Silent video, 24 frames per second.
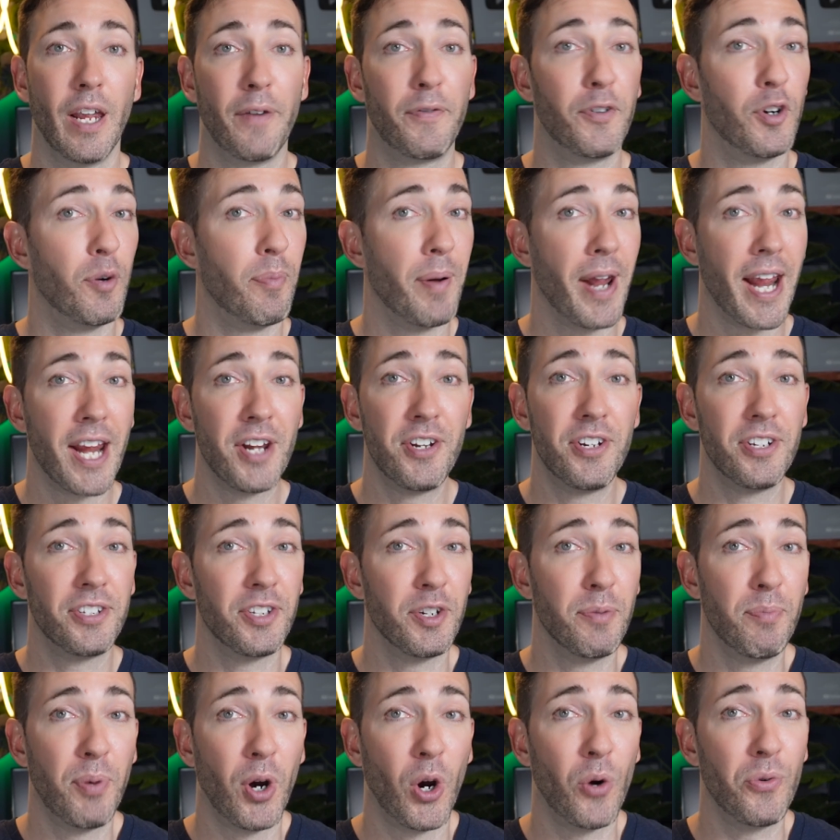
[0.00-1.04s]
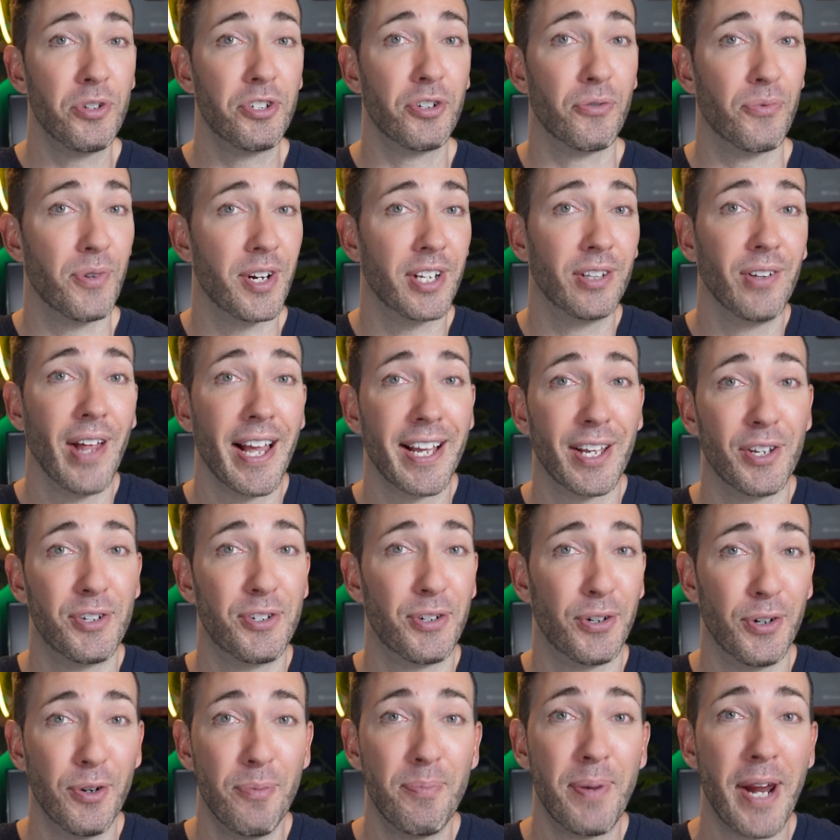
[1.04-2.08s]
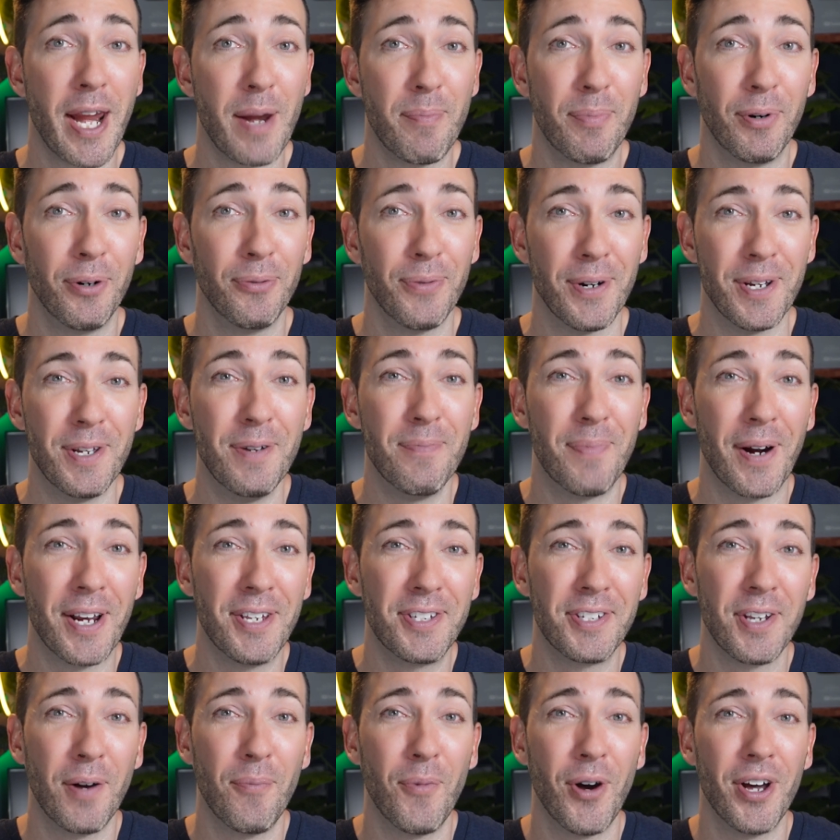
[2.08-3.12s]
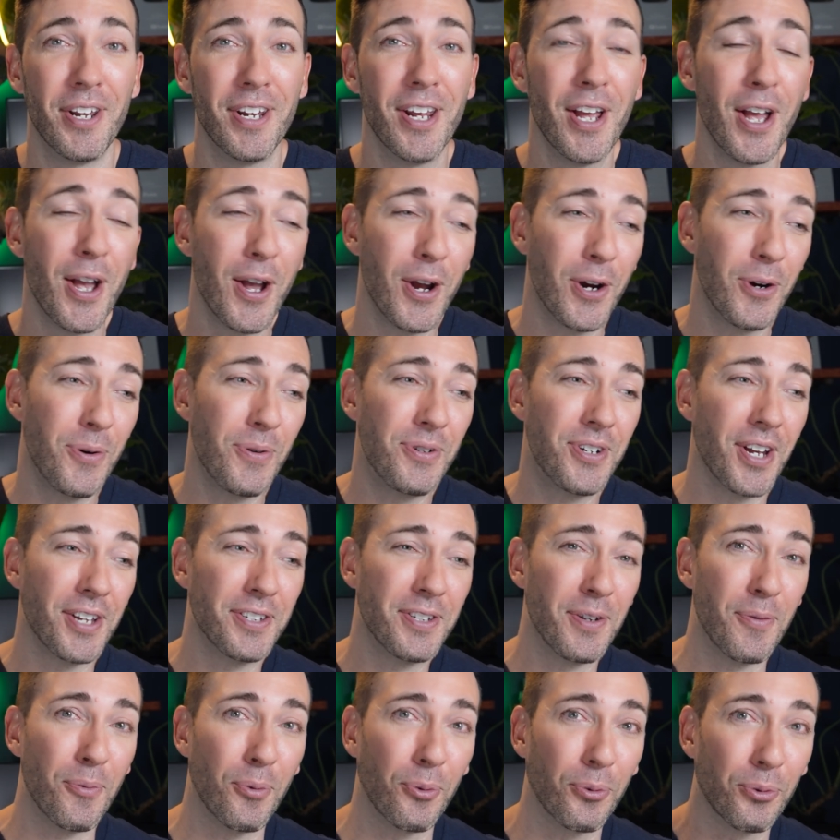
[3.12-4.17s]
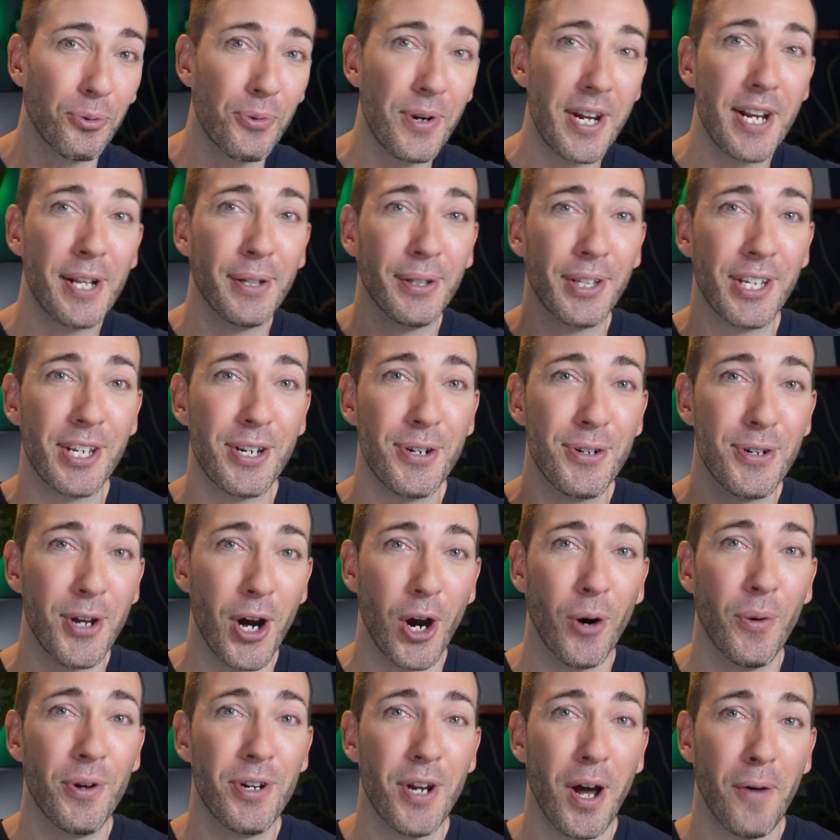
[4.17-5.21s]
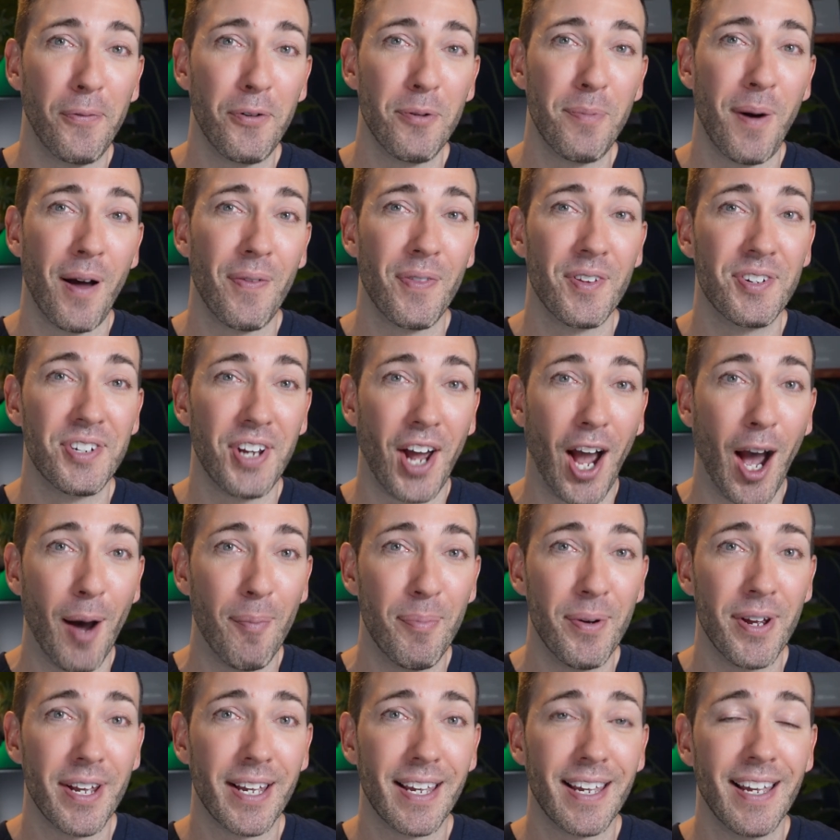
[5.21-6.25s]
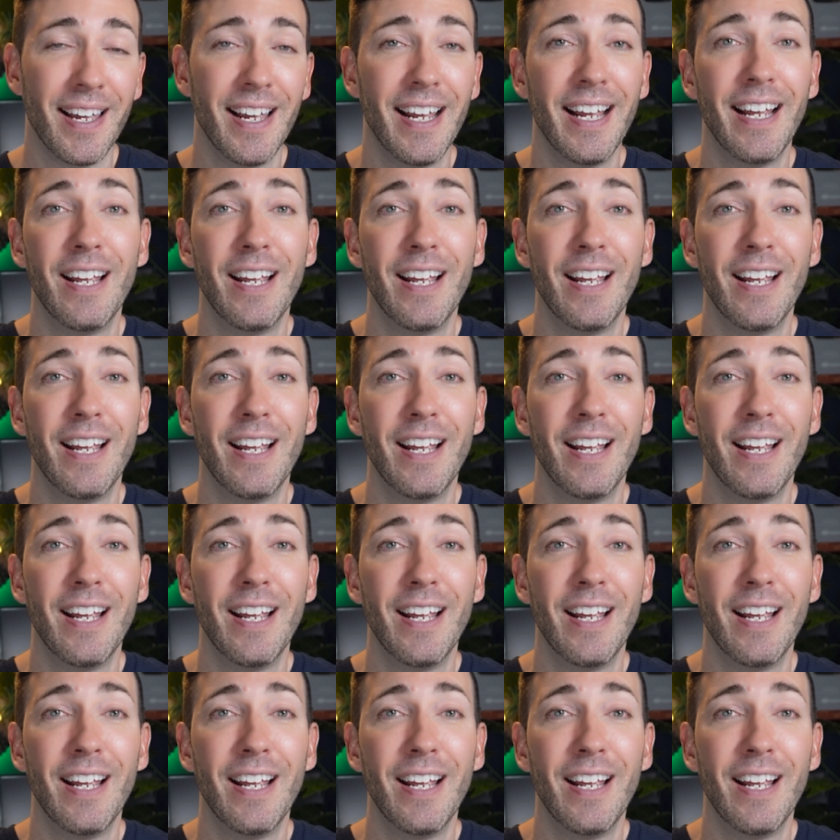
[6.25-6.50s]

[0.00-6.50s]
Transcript: If your pages and posts read like a term paper written by someone who doesn't really know enough about the topic